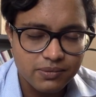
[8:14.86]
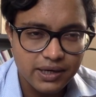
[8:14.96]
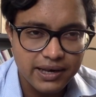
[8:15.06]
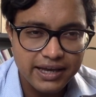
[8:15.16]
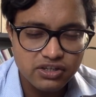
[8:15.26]

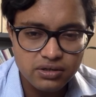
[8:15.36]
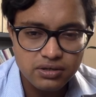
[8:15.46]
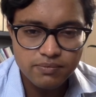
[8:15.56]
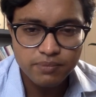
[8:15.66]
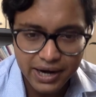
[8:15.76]
election,
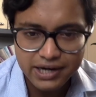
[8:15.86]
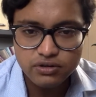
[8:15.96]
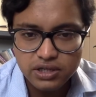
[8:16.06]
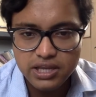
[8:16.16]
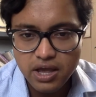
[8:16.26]
prior
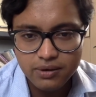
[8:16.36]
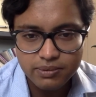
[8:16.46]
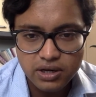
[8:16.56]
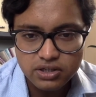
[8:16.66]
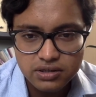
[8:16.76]
to the day of
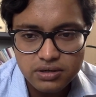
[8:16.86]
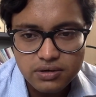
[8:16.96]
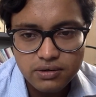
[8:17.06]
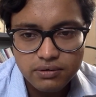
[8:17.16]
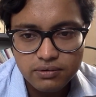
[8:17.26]
election,
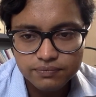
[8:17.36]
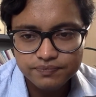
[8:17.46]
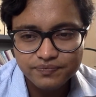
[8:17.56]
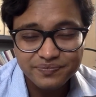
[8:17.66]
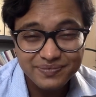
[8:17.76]

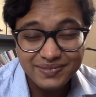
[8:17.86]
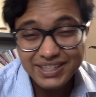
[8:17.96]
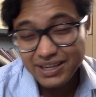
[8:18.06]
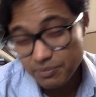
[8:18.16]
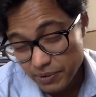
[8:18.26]

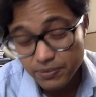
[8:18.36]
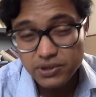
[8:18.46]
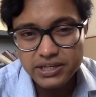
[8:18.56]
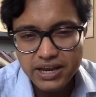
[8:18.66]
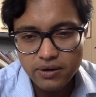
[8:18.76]
before
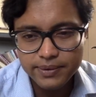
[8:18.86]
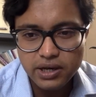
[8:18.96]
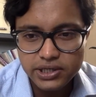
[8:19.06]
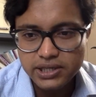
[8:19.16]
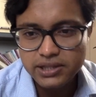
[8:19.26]
the day of
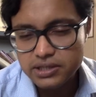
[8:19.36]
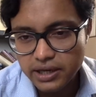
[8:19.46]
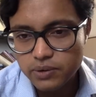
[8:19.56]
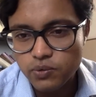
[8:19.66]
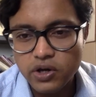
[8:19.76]
election, and the
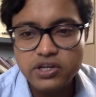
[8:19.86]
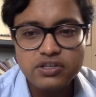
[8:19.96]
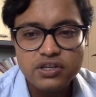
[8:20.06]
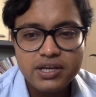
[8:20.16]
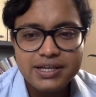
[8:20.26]
second one
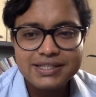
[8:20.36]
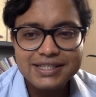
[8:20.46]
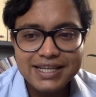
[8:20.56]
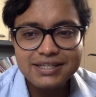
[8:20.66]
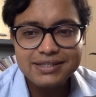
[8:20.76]
is
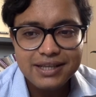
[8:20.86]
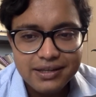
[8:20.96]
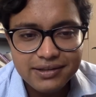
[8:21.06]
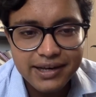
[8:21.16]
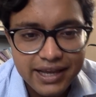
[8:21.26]
since
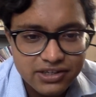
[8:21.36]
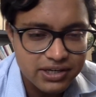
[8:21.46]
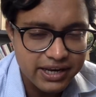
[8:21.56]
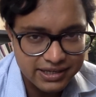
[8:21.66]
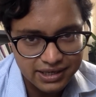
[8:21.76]
the
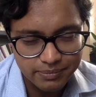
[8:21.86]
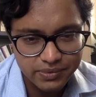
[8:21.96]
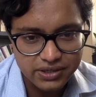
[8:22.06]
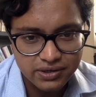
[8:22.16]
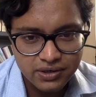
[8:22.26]
election has
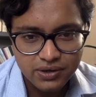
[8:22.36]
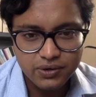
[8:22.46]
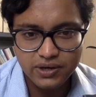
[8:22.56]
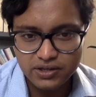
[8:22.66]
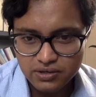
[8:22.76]
happened,
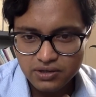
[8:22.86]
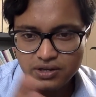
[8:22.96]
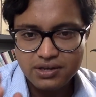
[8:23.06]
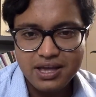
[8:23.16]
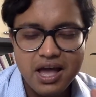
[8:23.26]
okay.
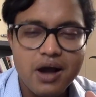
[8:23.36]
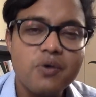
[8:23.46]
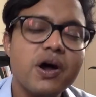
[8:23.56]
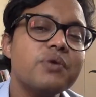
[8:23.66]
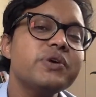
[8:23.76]
How
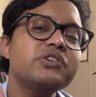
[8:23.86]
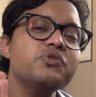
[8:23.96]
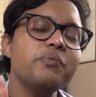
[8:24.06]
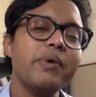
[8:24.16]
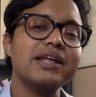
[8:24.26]
are we to
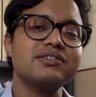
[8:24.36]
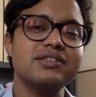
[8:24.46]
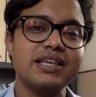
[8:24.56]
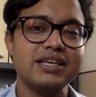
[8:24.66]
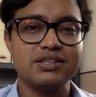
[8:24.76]
match
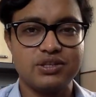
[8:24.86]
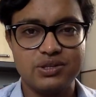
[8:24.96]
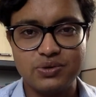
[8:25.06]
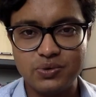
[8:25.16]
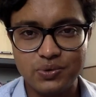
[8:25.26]
these
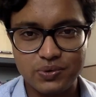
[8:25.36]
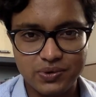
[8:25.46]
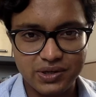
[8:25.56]
two